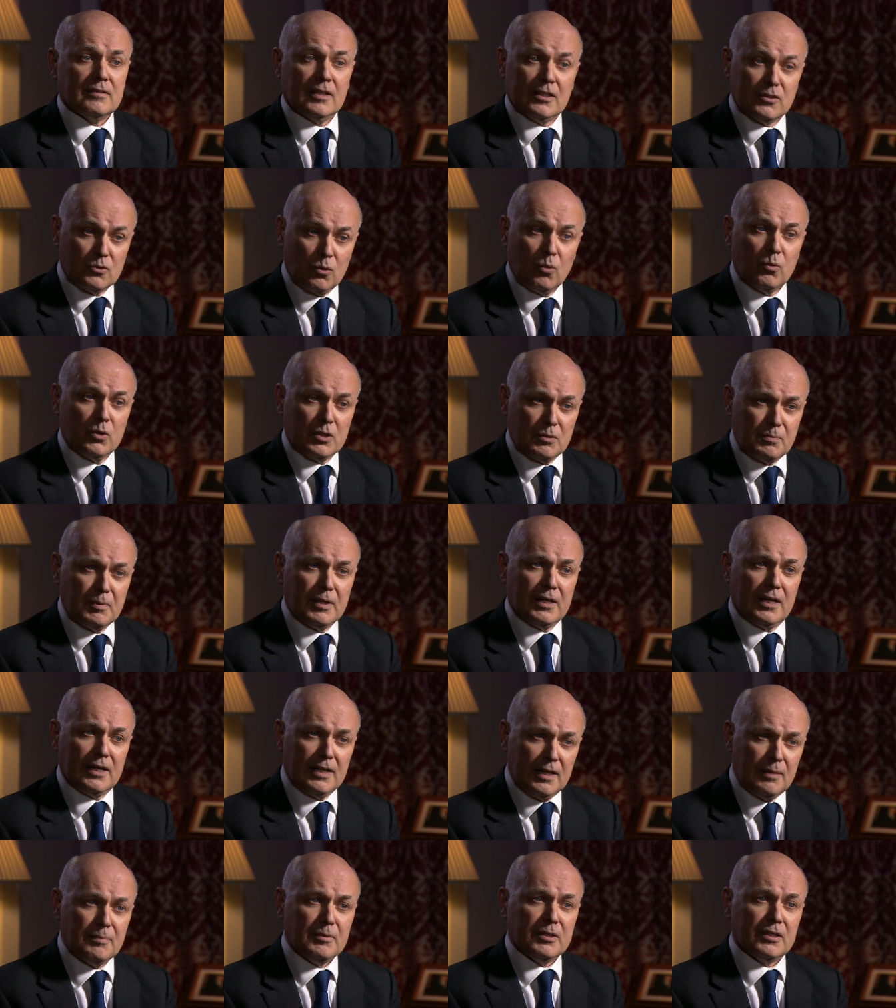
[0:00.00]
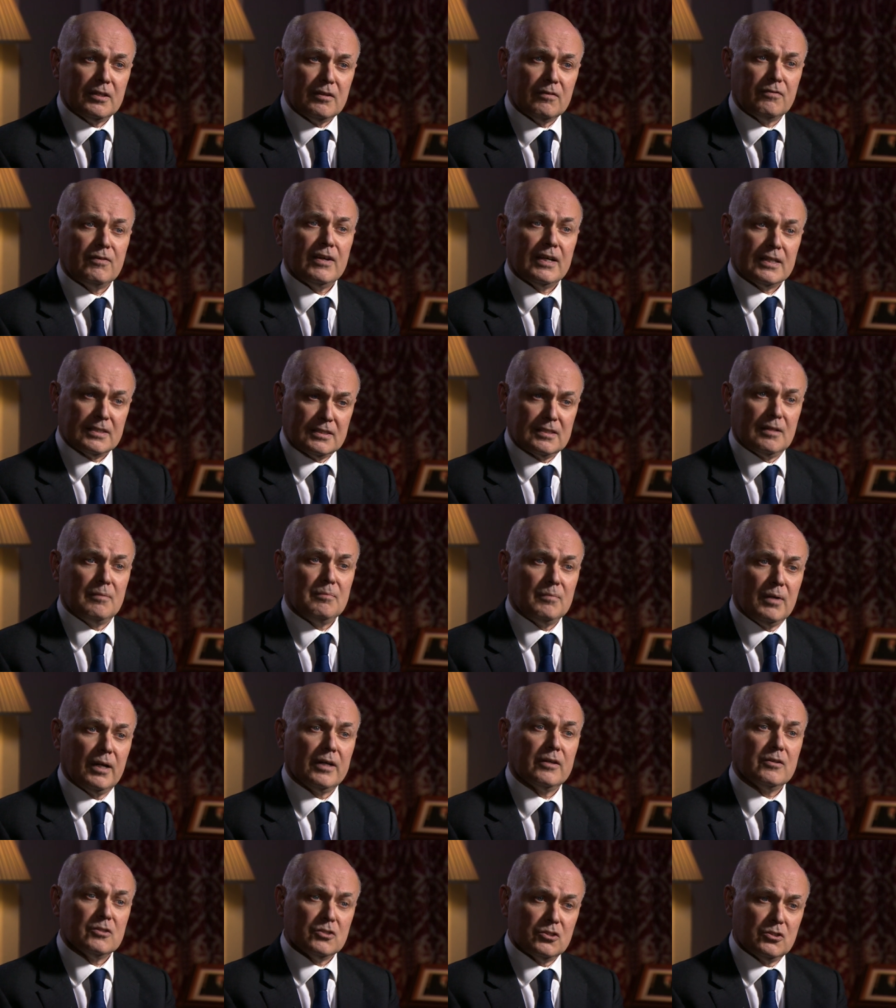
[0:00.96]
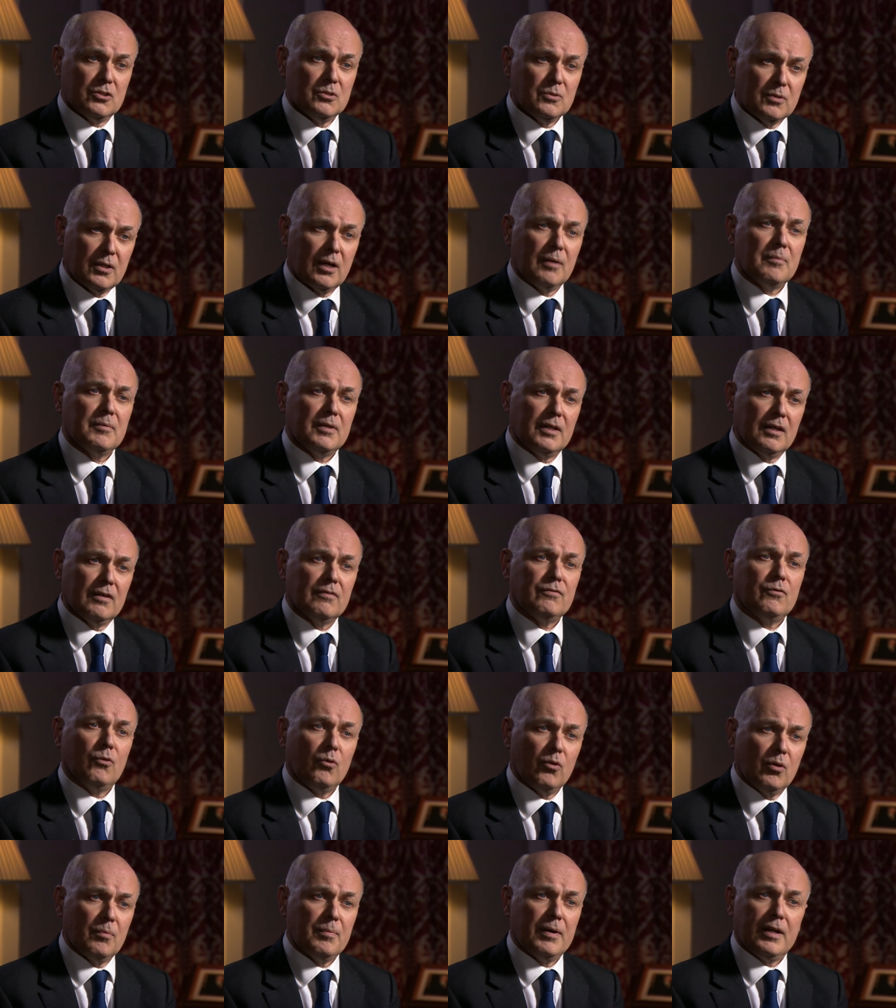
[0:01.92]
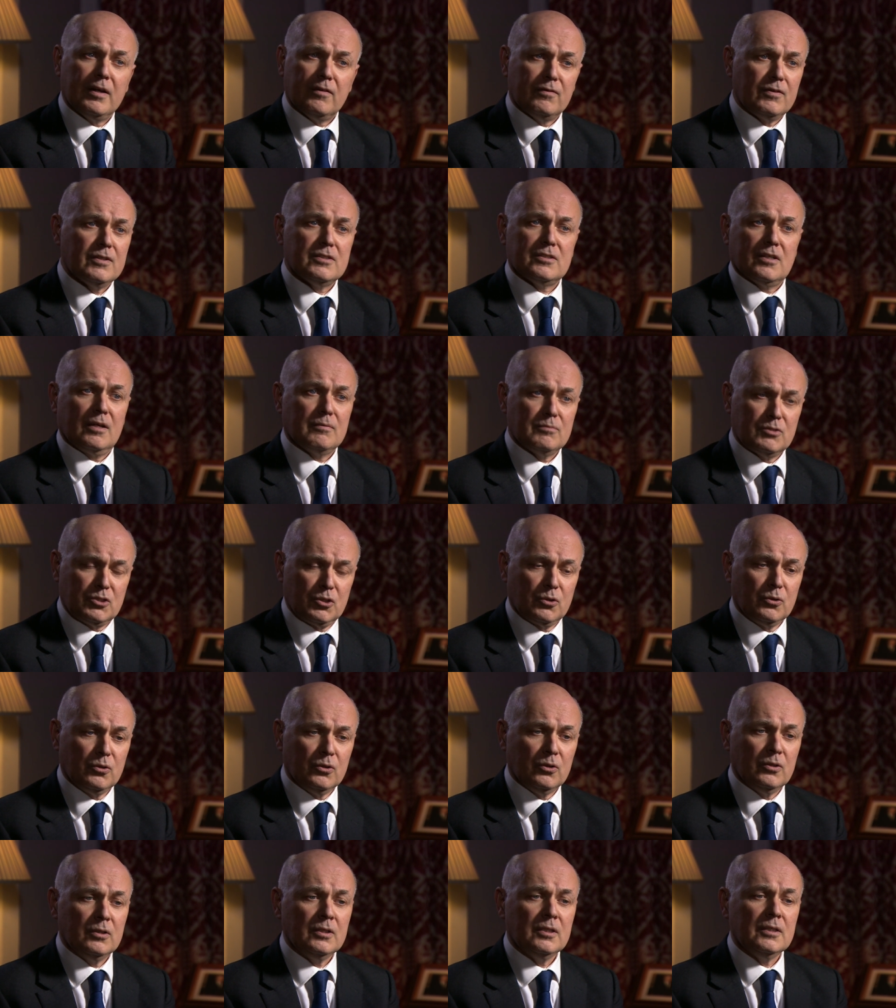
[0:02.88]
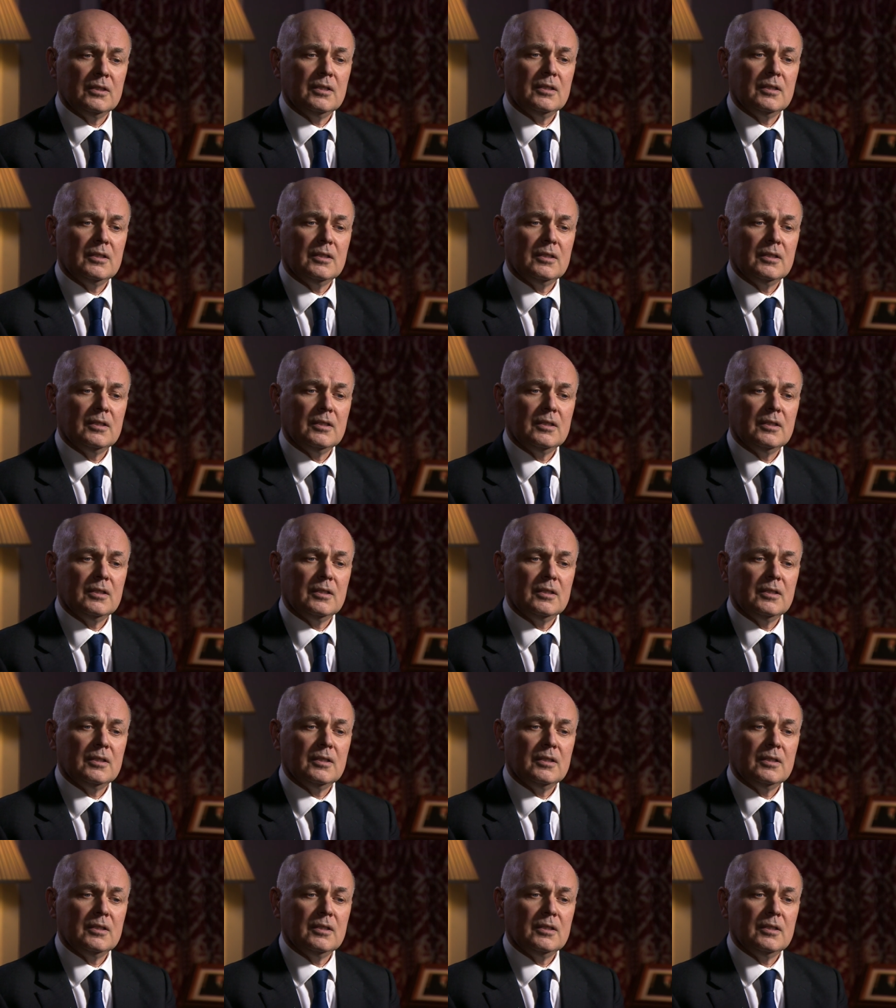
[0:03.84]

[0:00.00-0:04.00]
There's always been a limited effect. Some migrants do come here for the benefits, I'm sure.